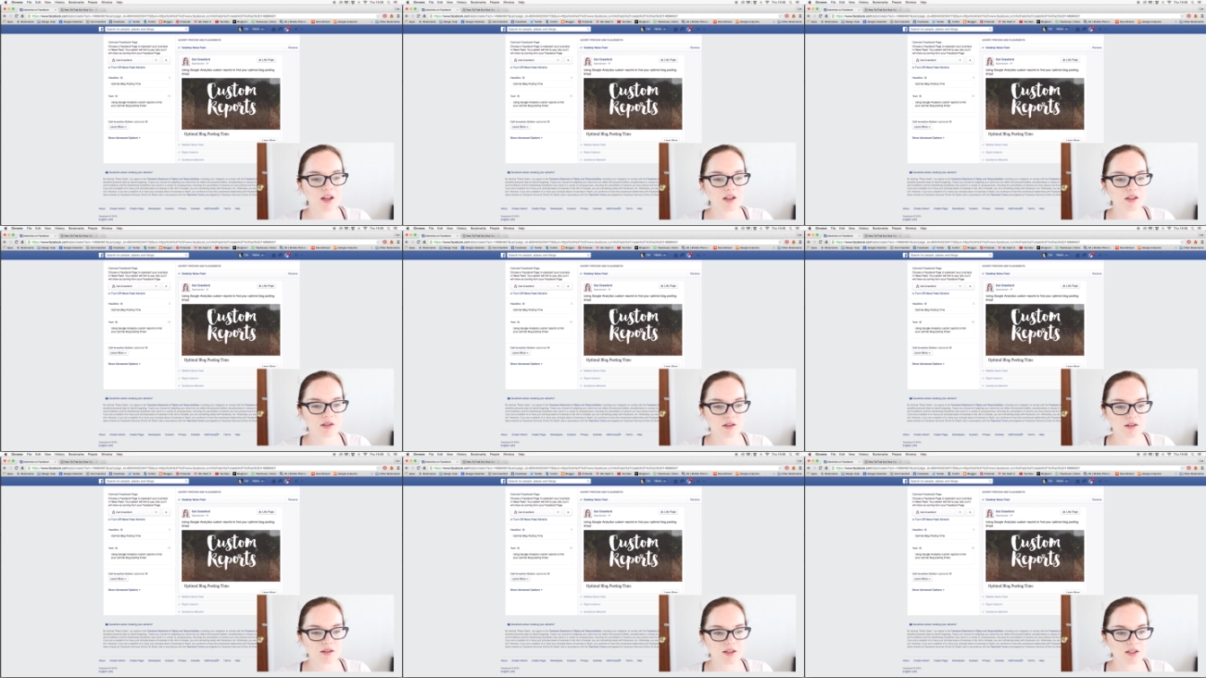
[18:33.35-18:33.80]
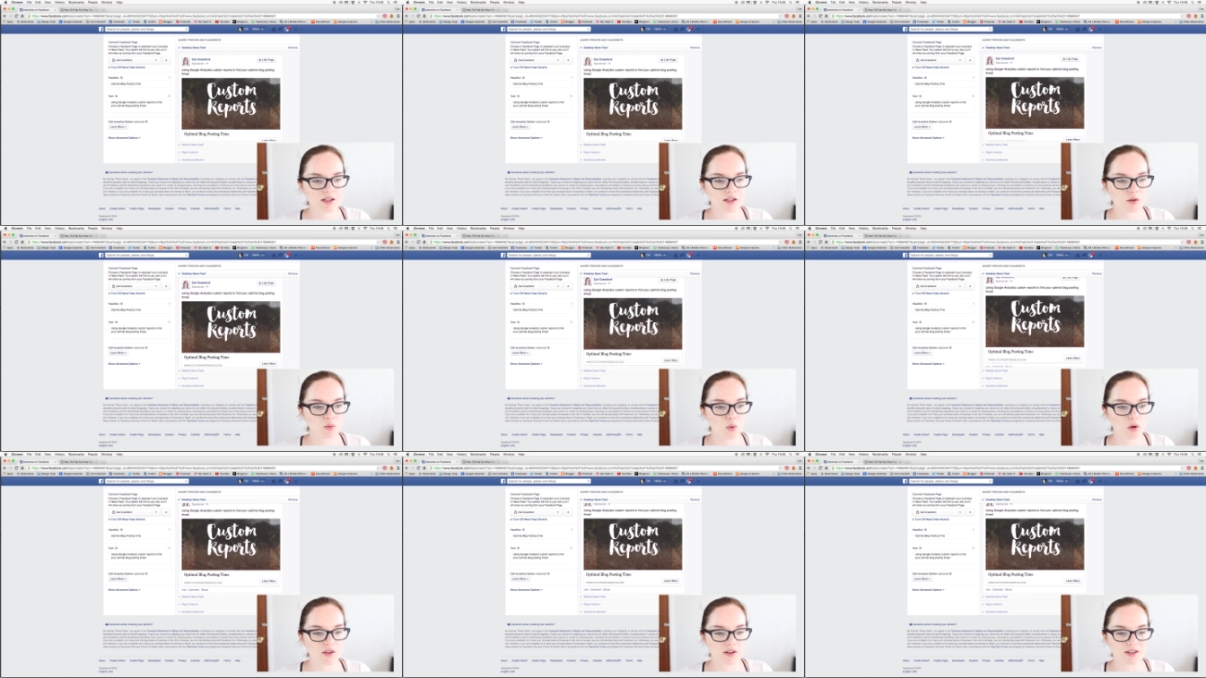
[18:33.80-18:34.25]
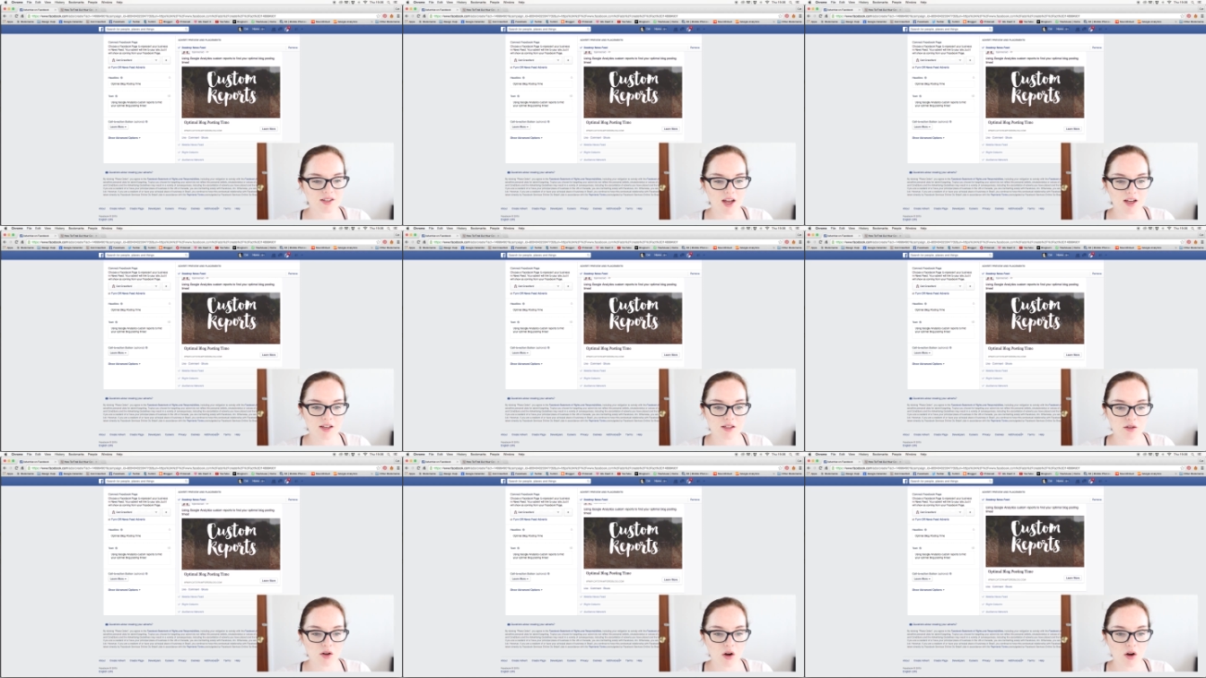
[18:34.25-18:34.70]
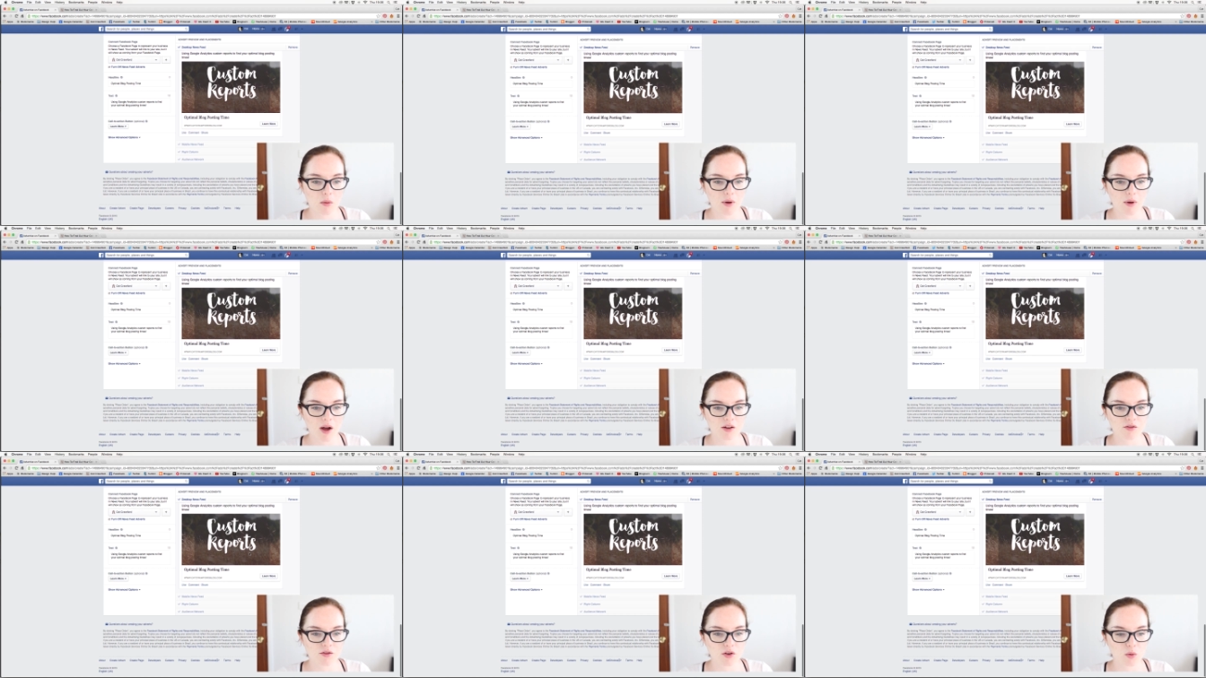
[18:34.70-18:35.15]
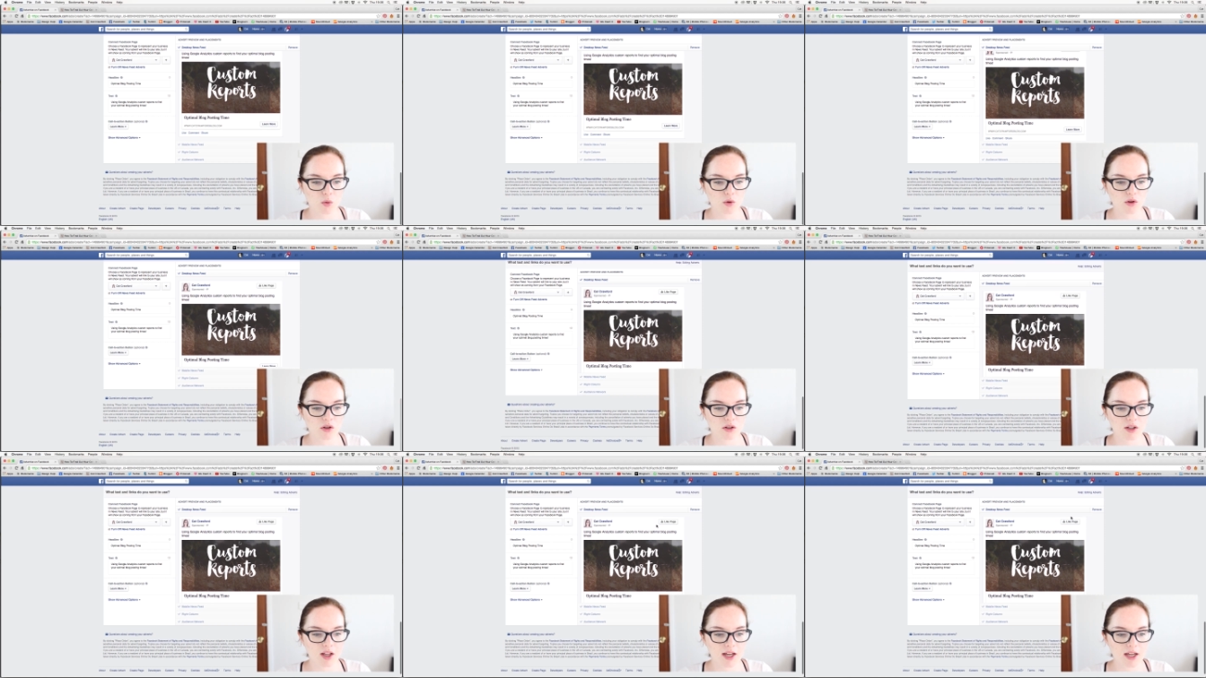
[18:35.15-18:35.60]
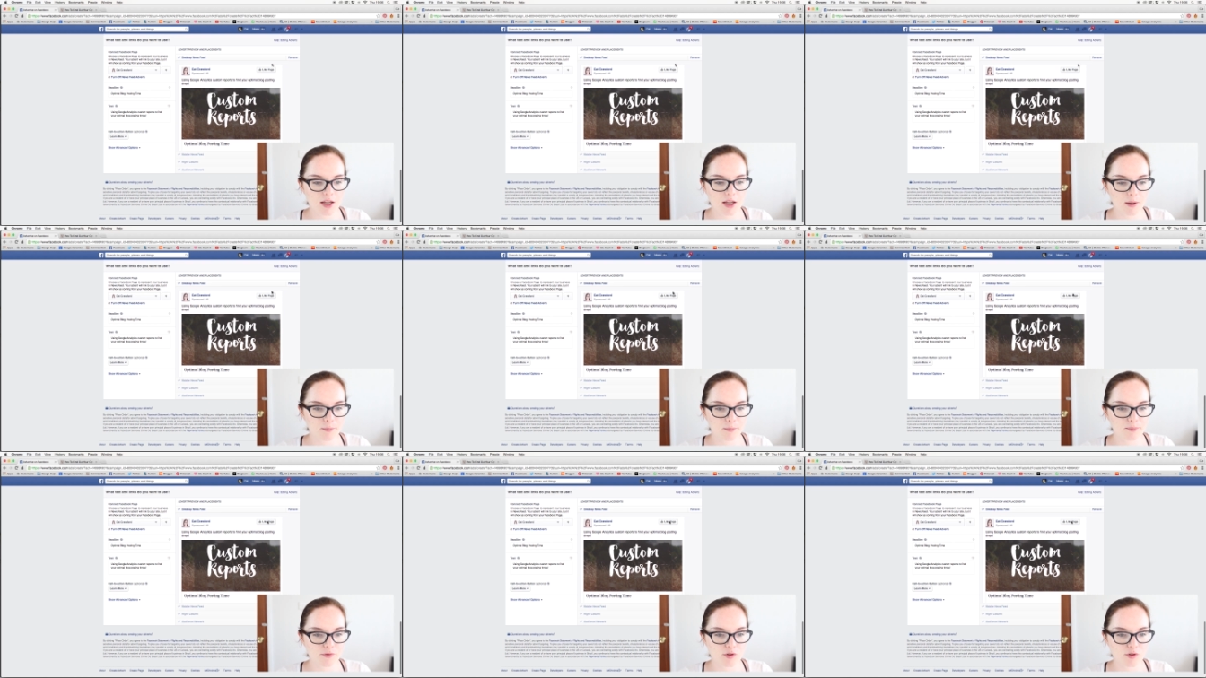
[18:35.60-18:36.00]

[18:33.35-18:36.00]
So this is what the desktop advert will look like.